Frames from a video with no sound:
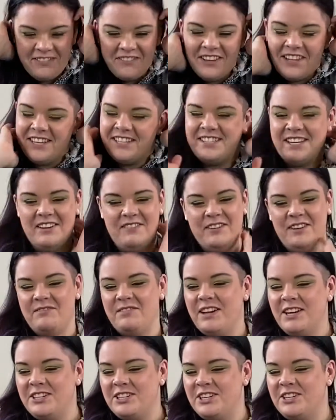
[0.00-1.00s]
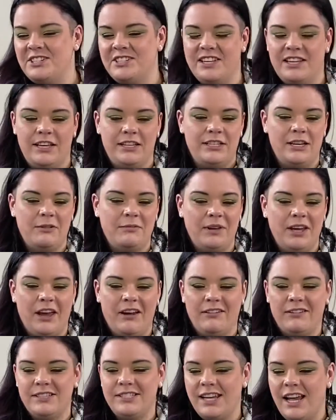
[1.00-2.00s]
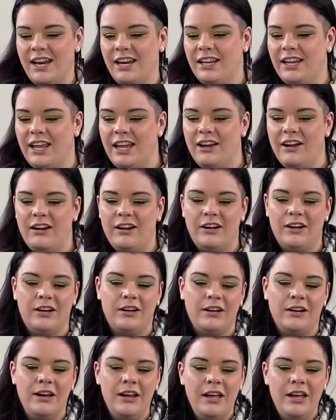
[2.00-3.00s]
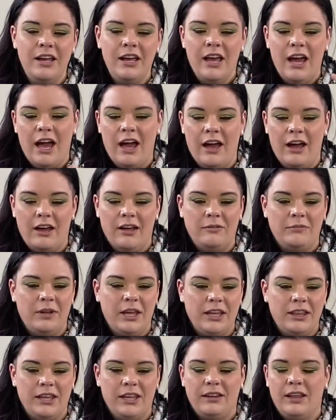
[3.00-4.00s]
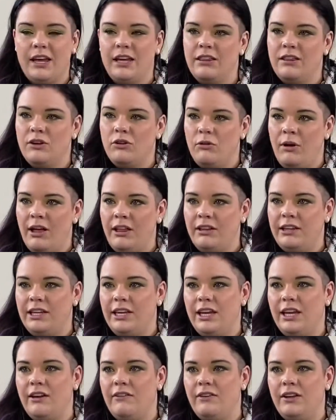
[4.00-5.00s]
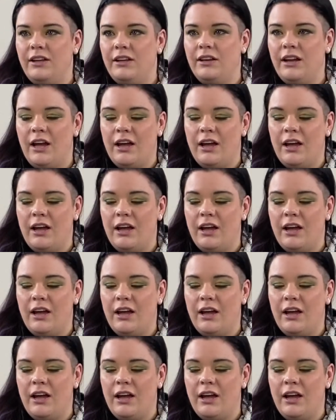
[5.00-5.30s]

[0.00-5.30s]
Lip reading: And they send me pictures and they tell me how excited they are, like they like the quality of it.